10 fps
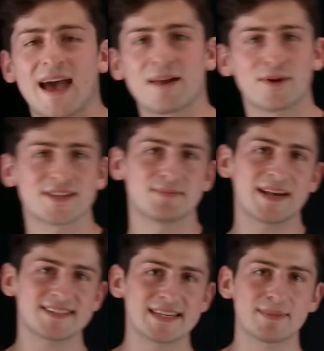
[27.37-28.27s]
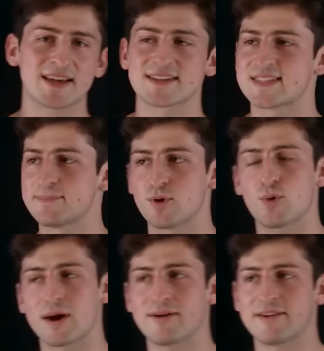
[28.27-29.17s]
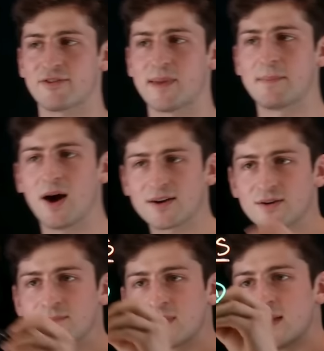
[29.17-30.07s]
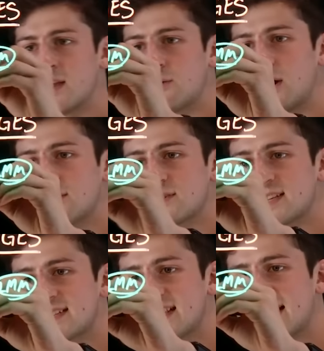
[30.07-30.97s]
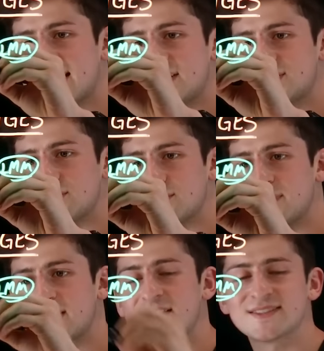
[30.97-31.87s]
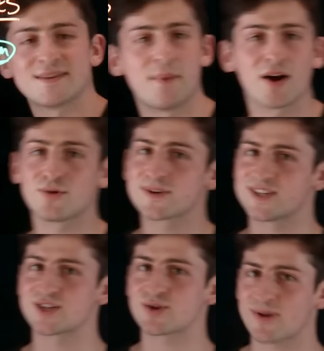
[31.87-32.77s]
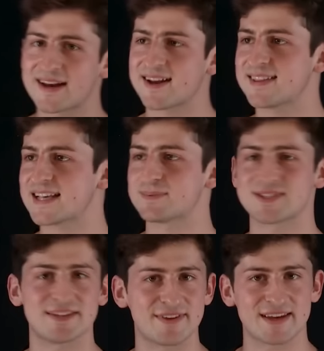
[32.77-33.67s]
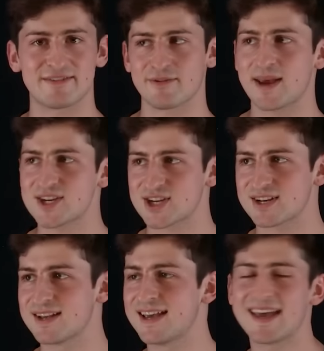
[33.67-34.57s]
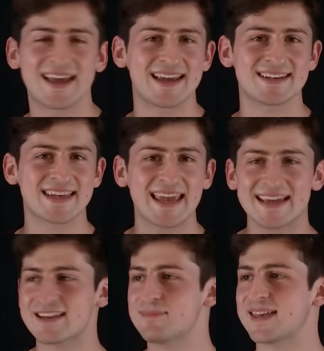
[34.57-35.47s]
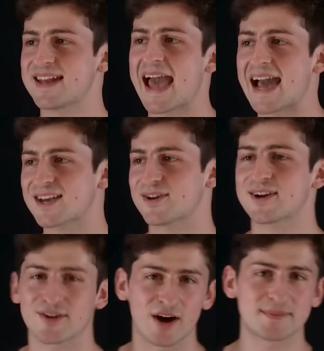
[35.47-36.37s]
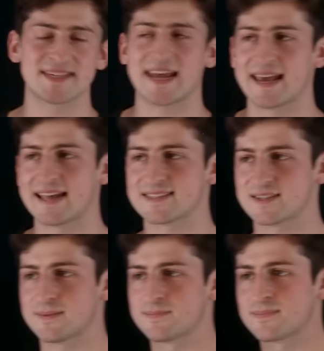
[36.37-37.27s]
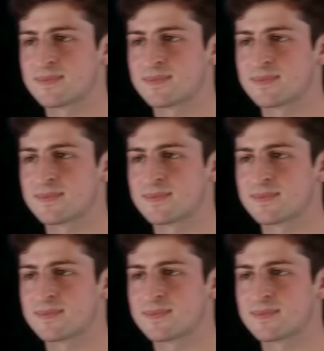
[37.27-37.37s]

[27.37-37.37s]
And while this might seem like a simple query for my model, well, there's a slight issue. Because the model wasn't trained on that specific information, it can't give me an accurate or up-to-date answer.